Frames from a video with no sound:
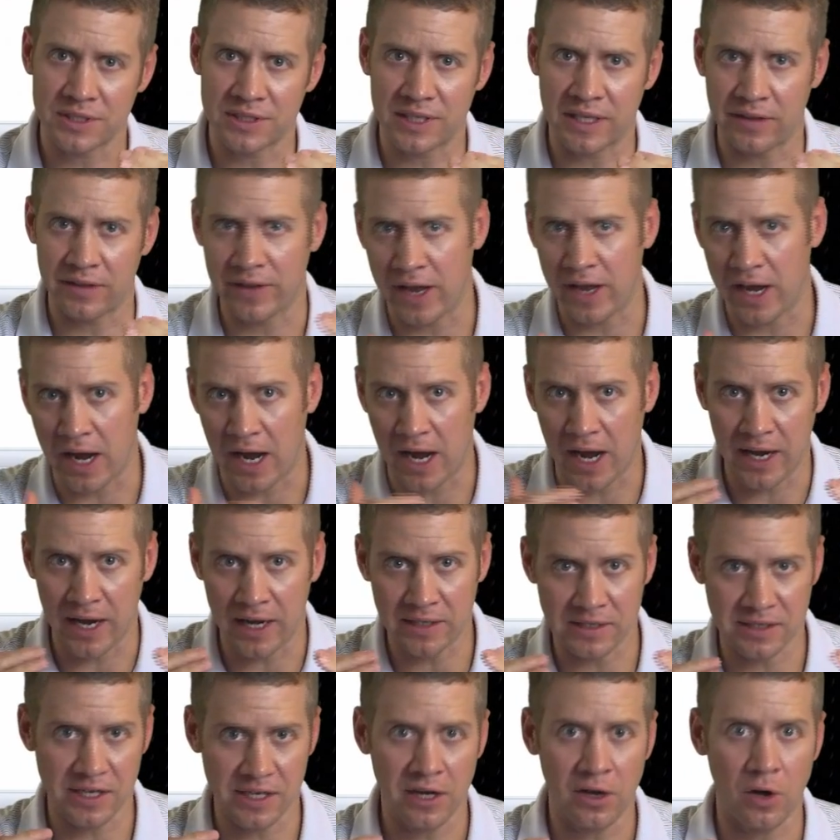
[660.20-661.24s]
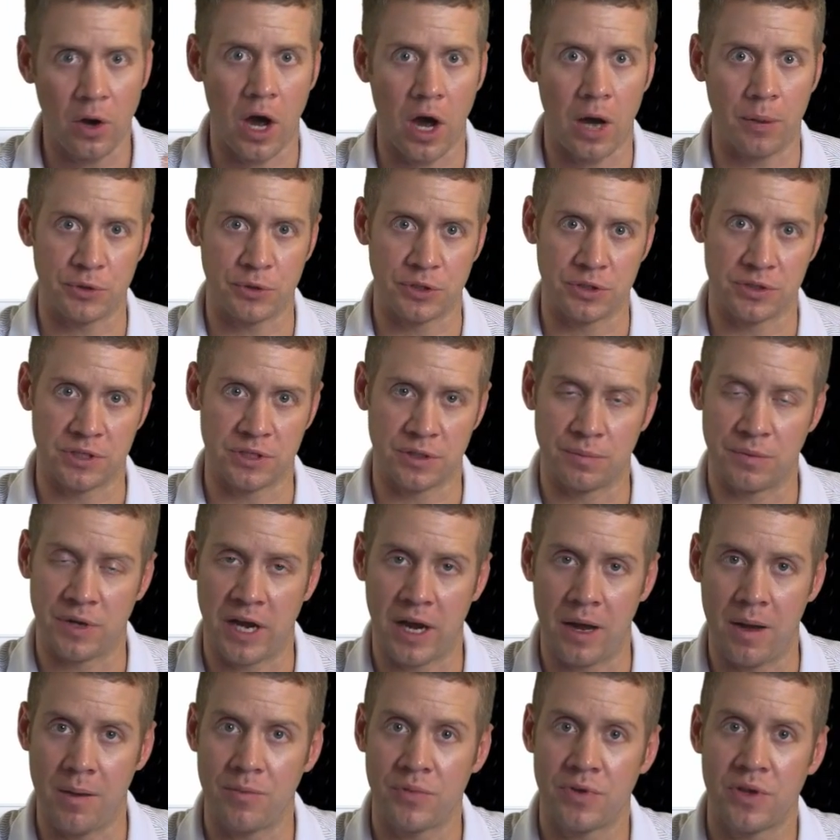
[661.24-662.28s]
to seeing that ISL option
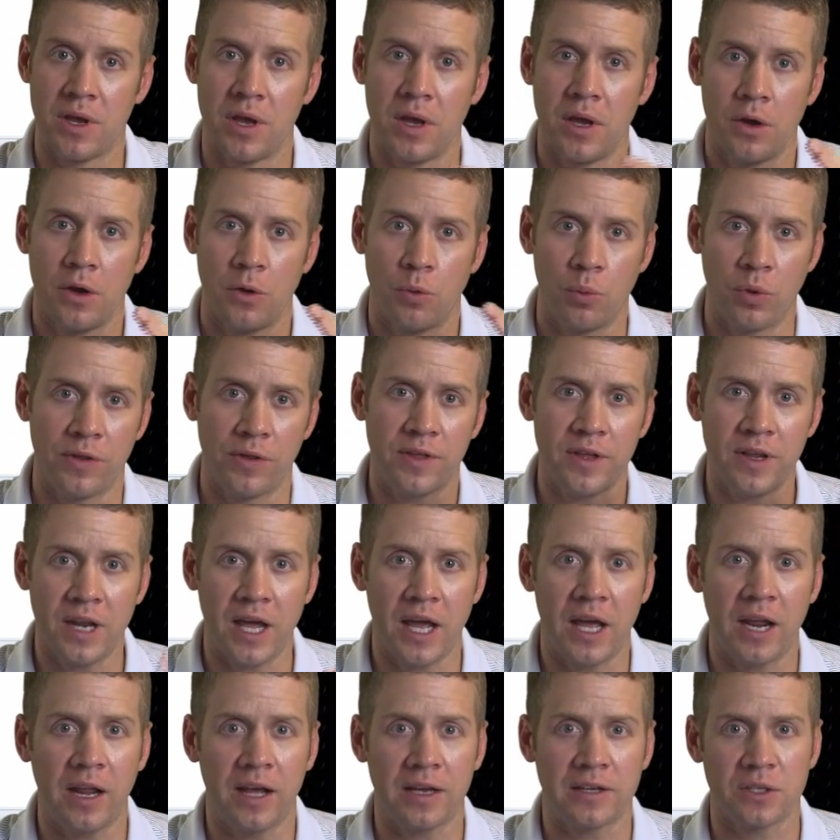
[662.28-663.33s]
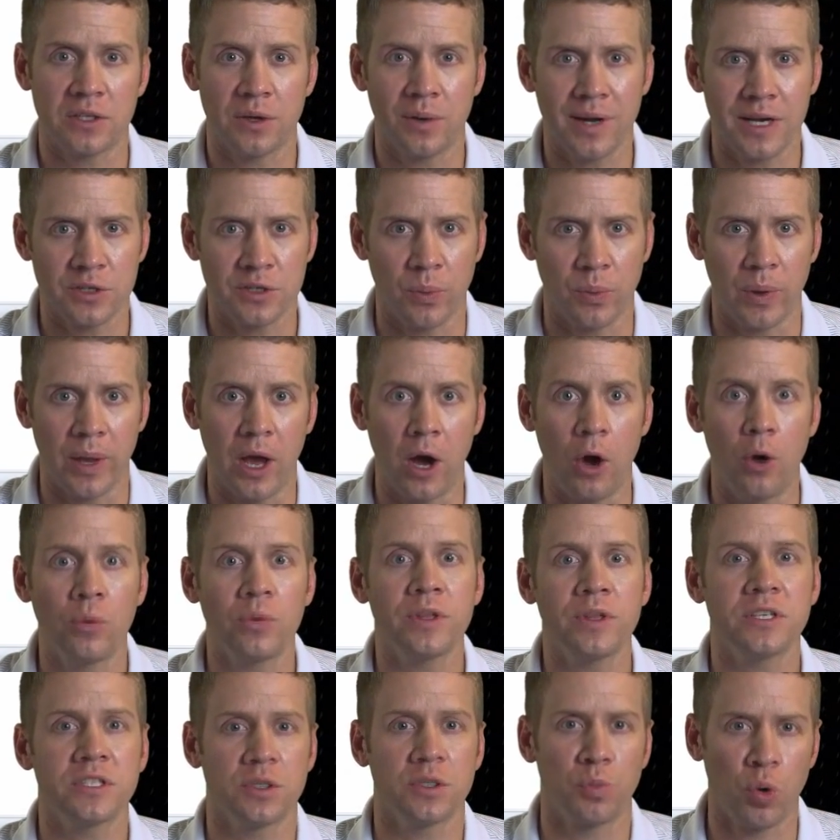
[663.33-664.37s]
sometimes. Within NXOS, we
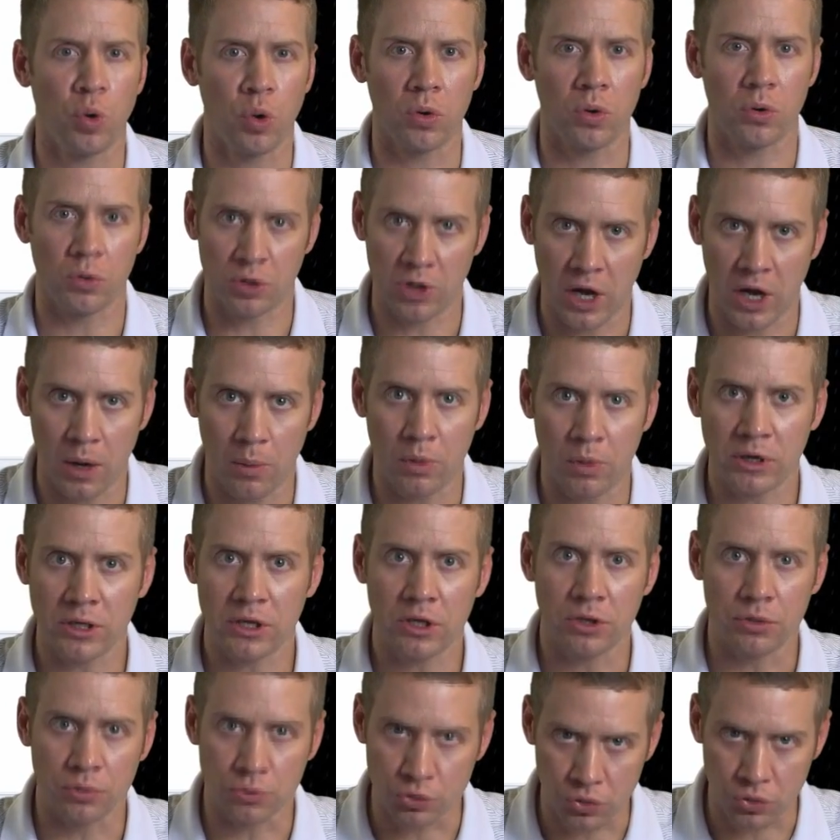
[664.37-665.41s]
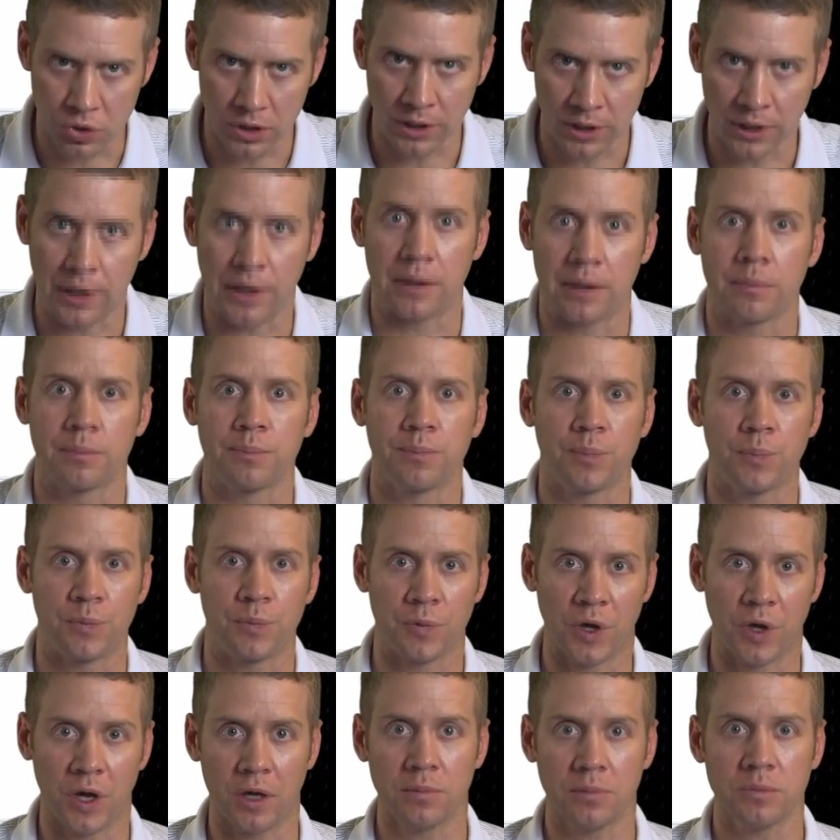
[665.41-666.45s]
only support .1Q trunking.
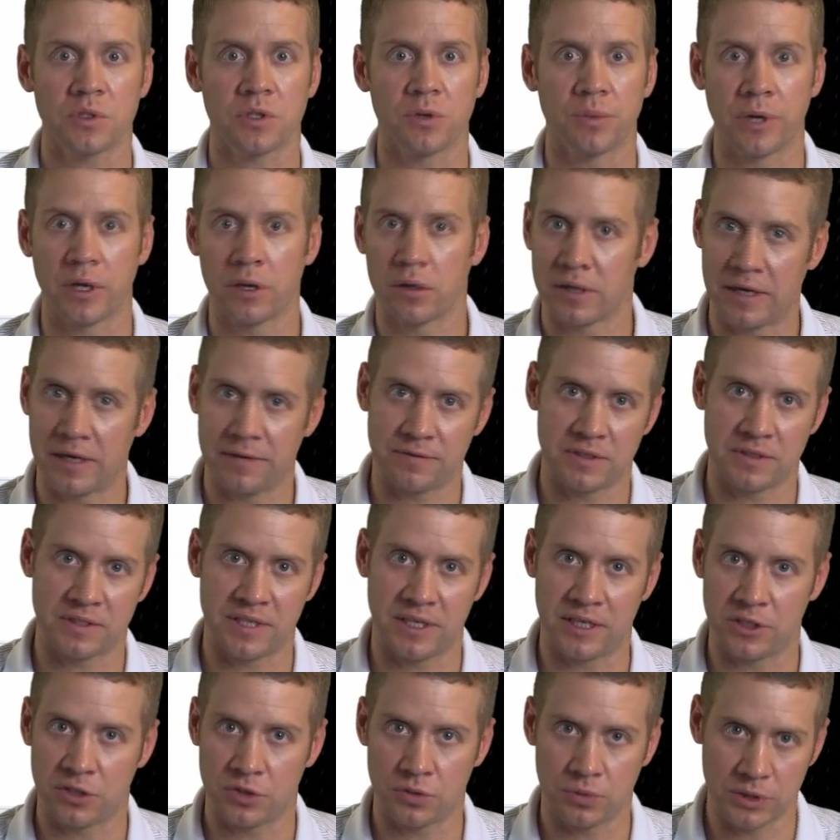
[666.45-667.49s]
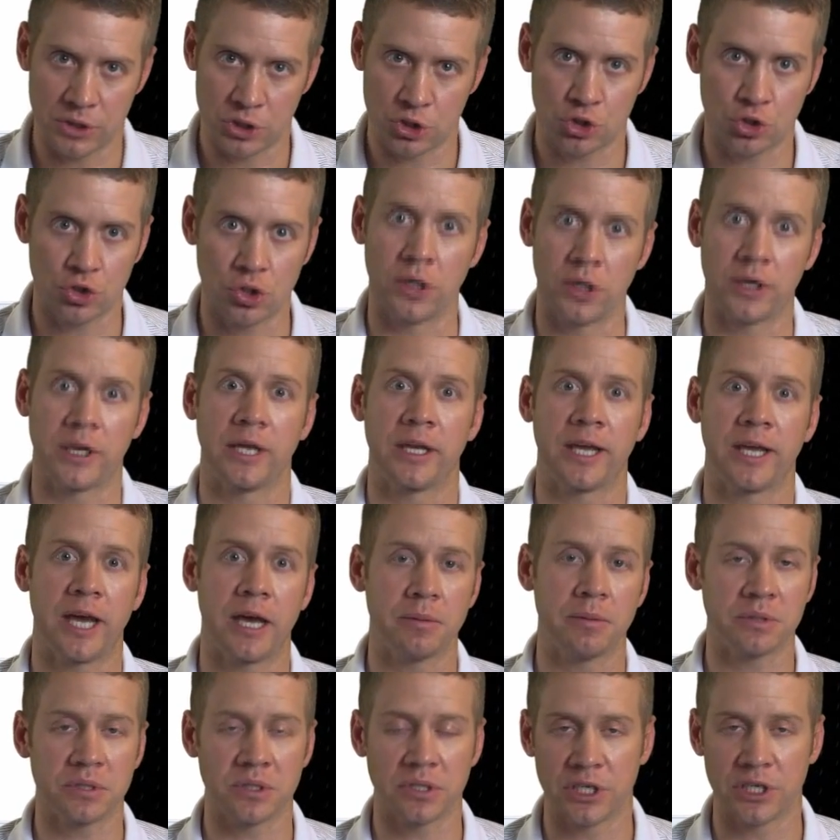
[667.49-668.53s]
Okay, so we don't have to say switch trunk
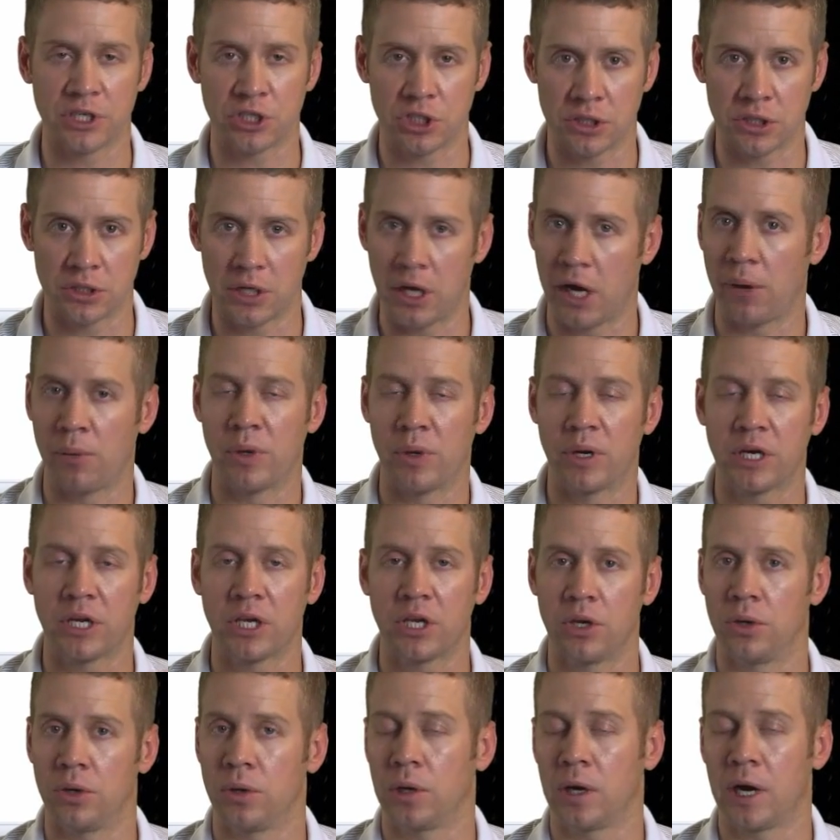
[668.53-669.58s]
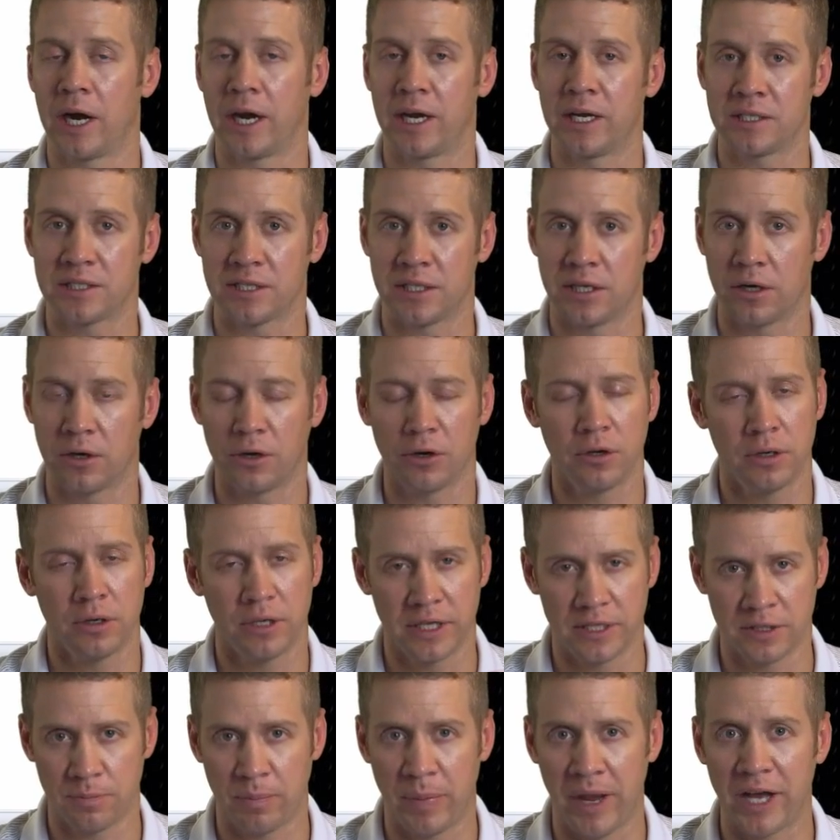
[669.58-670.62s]
encapsulation .1Q or ISL.
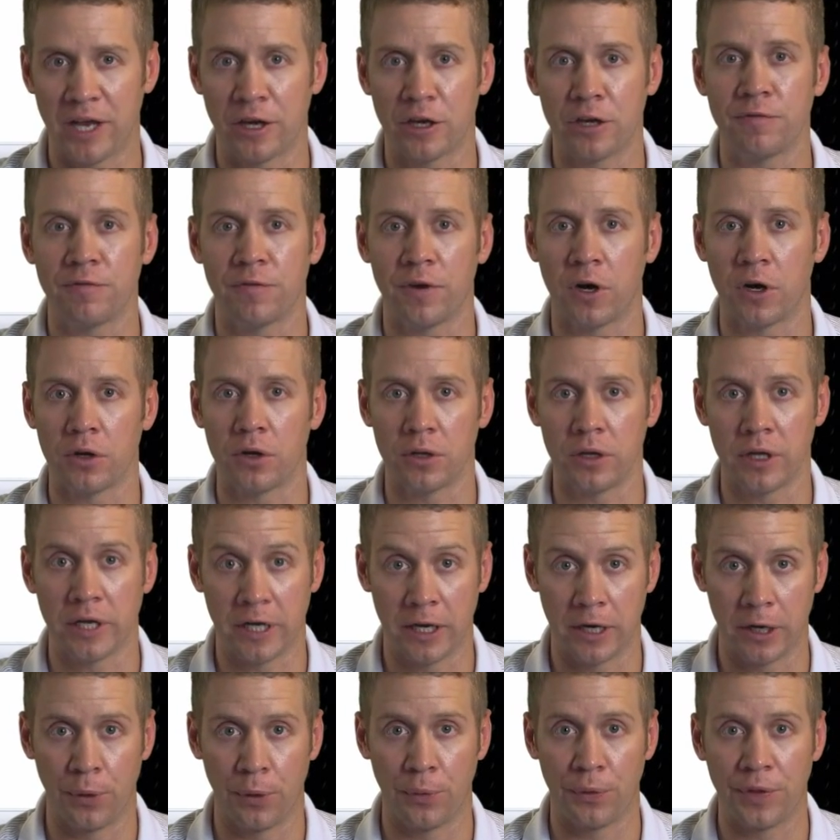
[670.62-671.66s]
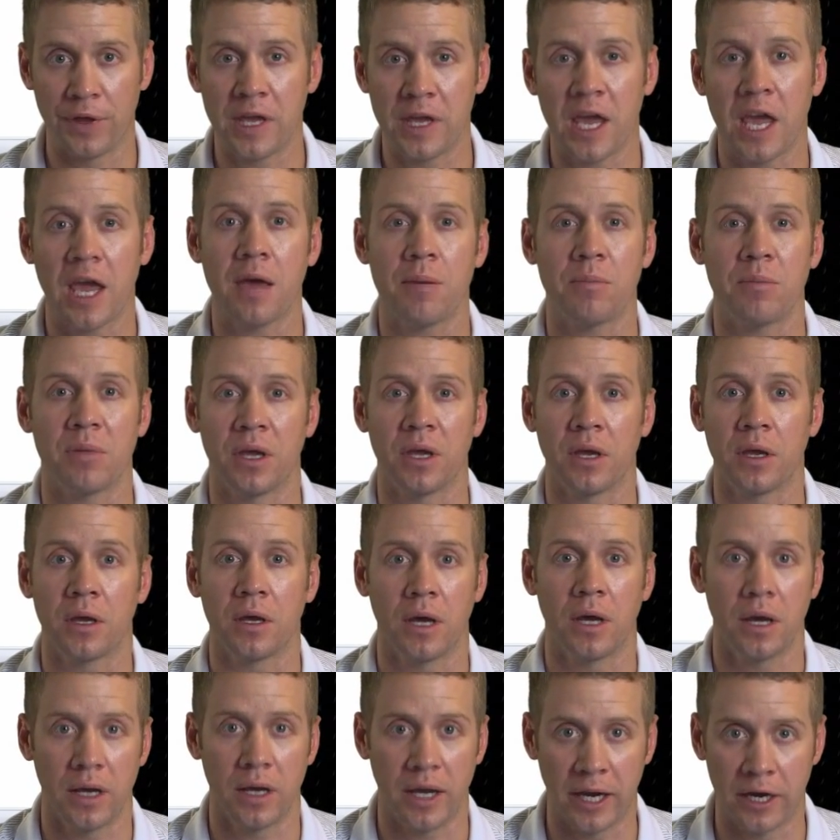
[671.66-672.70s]
It's by default, and it only can
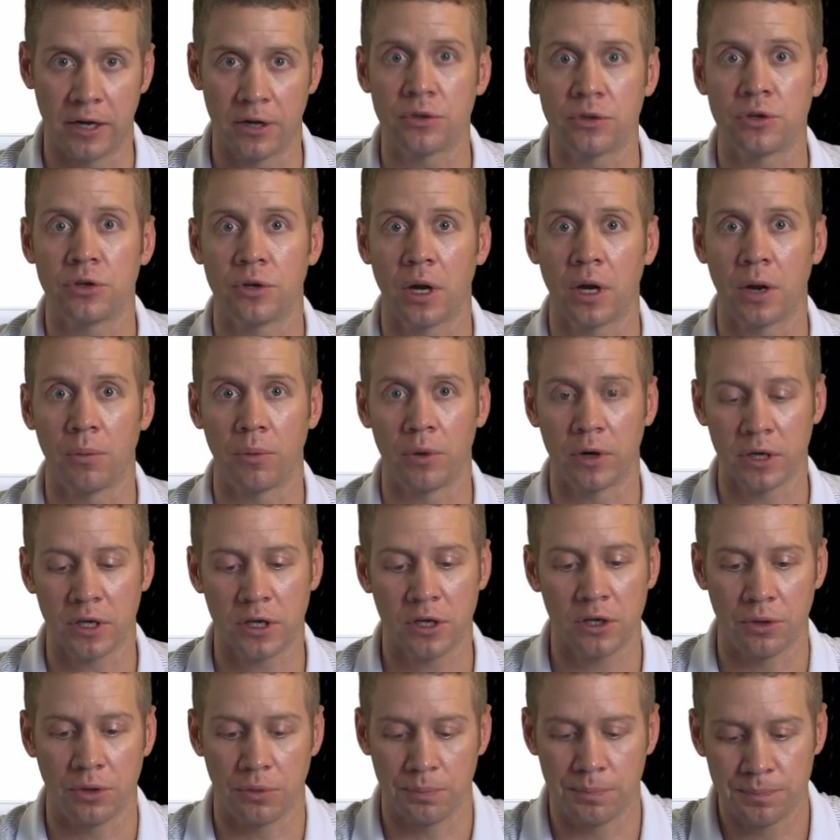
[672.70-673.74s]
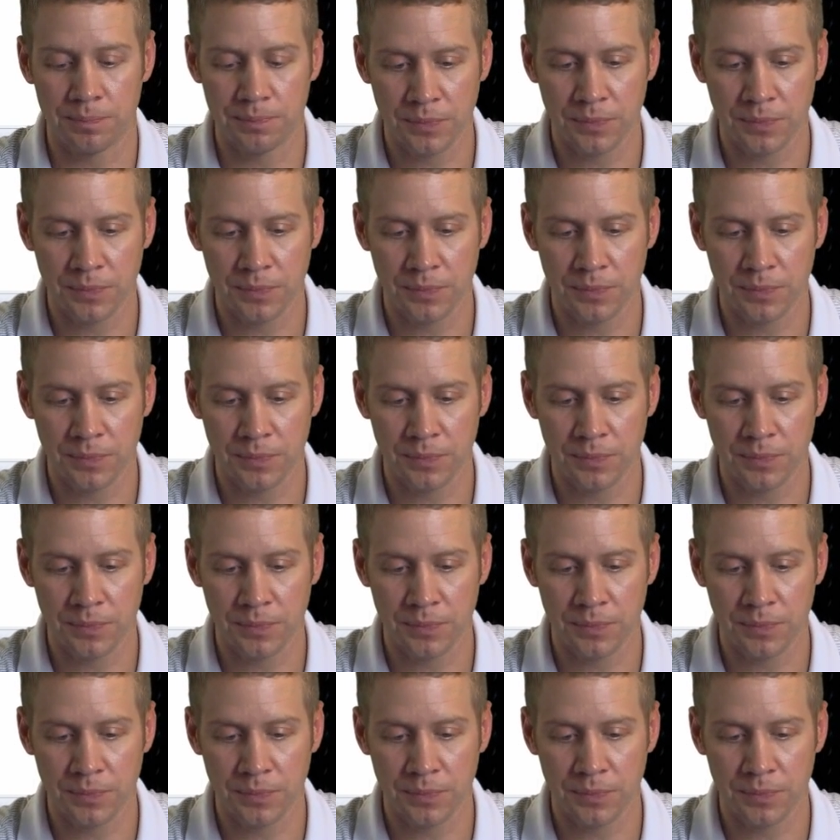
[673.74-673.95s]
be 802.1Q.